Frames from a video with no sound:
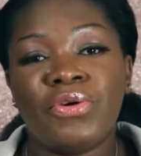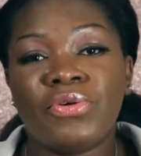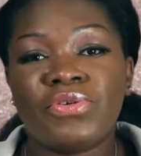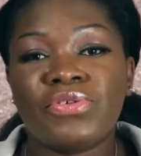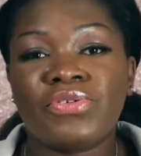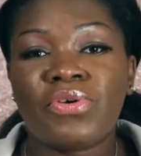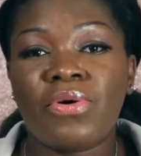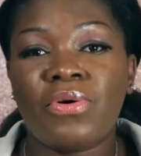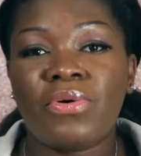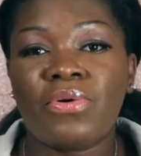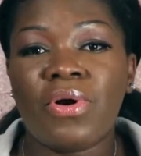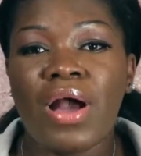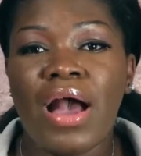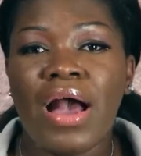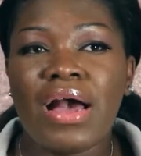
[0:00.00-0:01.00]

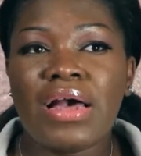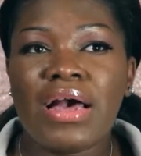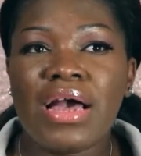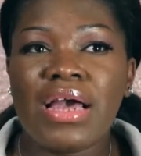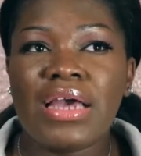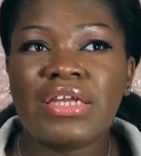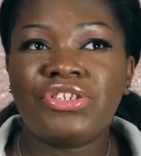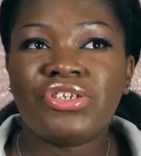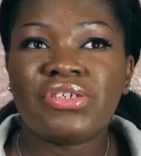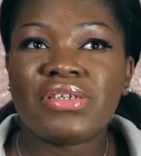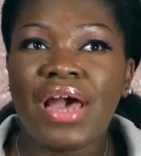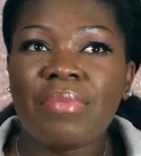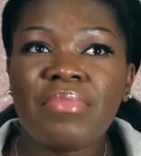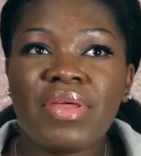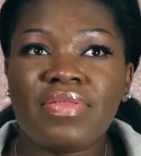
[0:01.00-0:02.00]
So it just
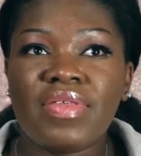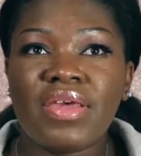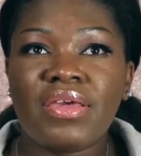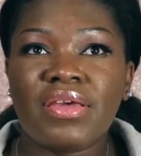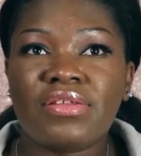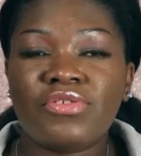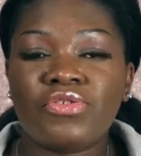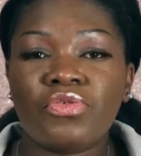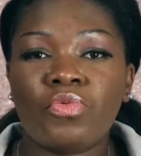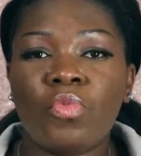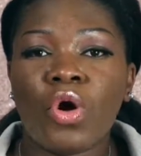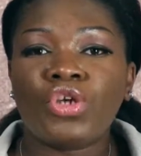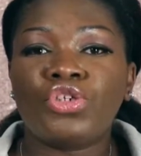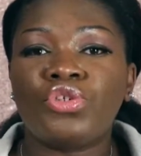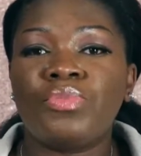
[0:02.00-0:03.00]
got me thinking to
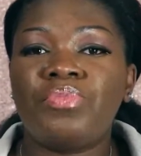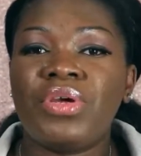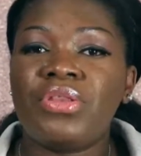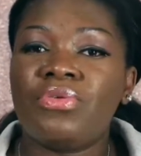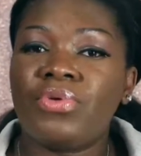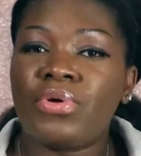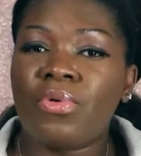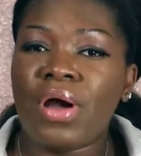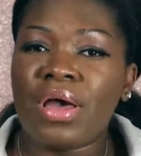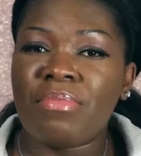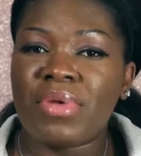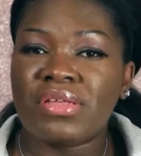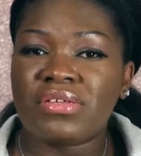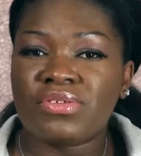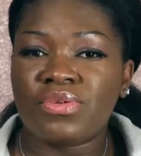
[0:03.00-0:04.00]
what should be the
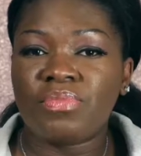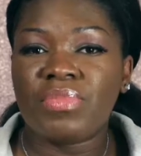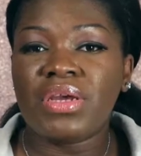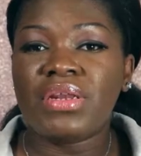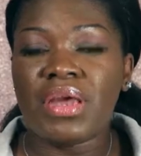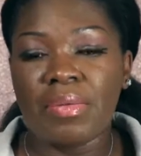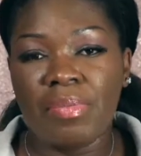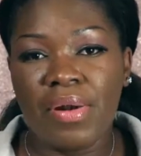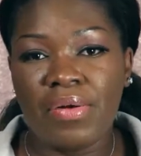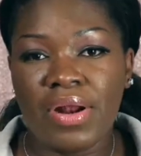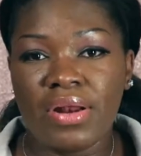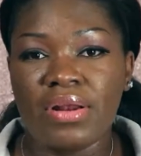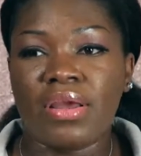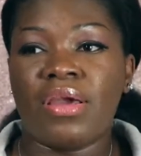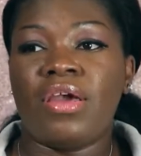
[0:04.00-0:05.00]
requirements to being a
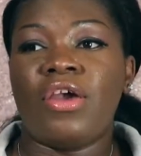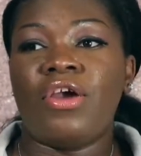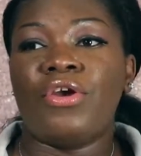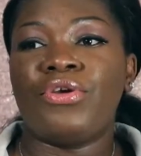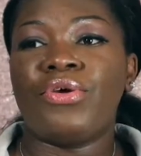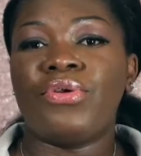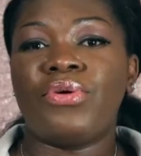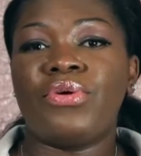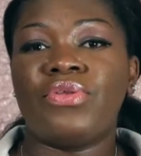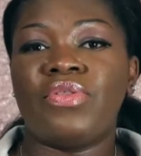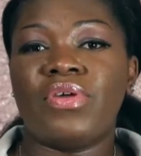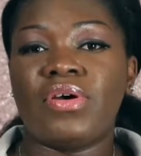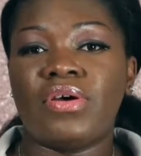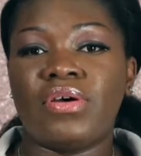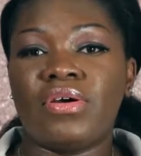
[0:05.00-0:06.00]
parent.
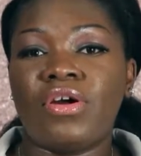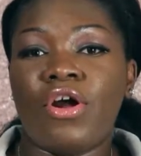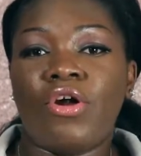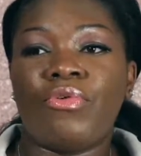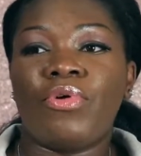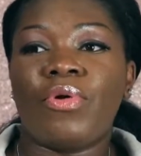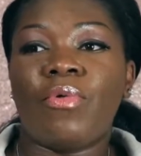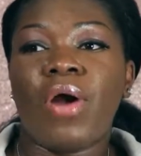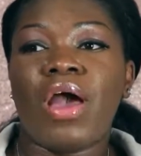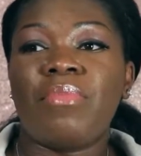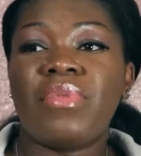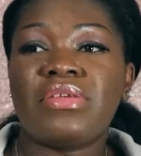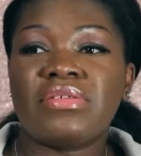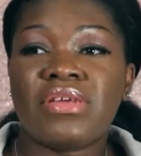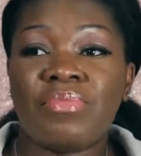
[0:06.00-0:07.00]
The
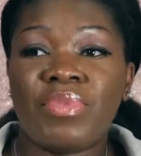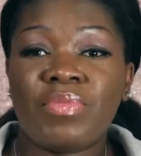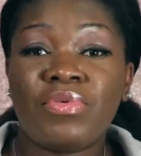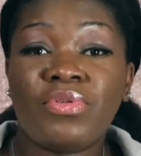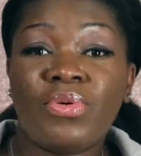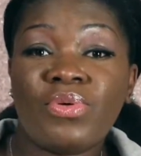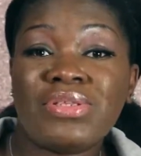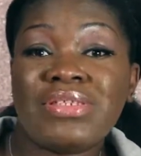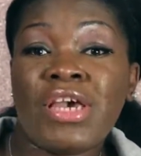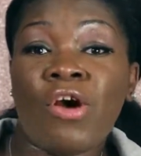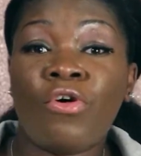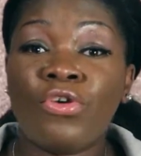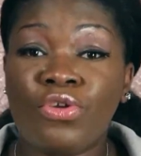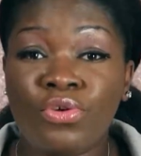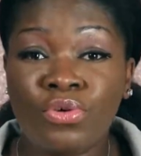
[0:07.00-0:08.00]
requirements that people don't
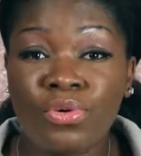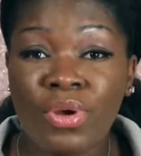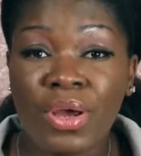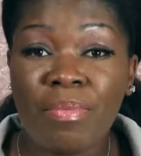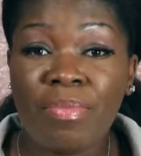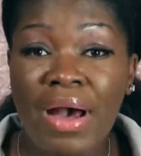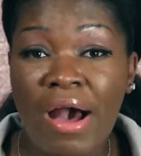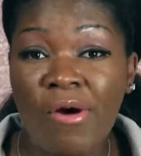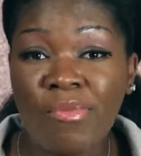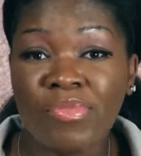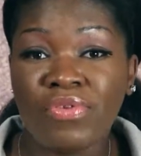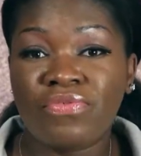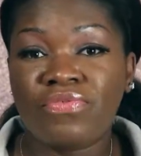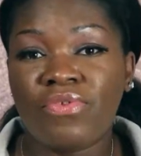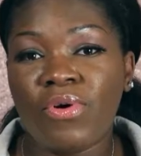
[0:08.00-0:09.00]
tell you about
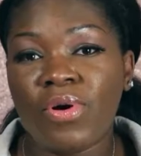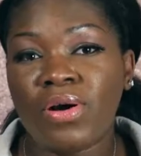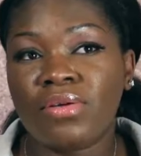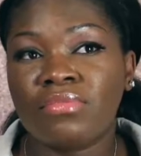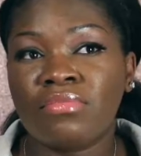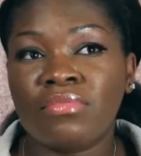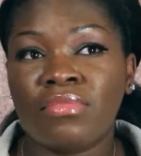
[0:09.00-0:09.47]
before